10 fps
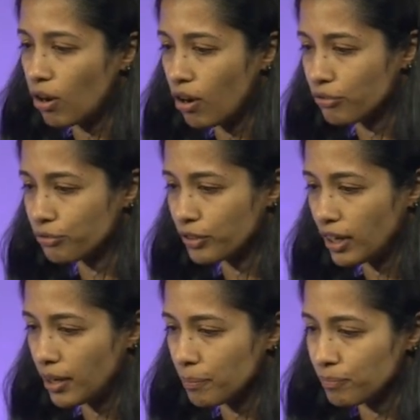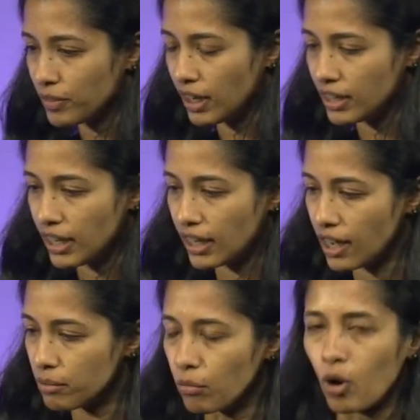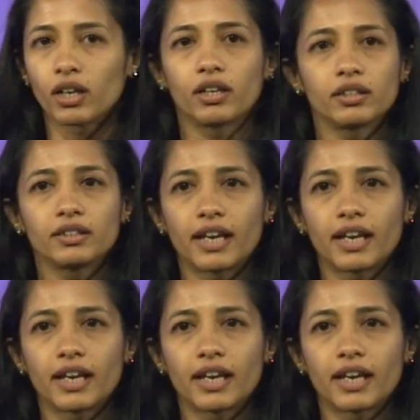of um, an AI model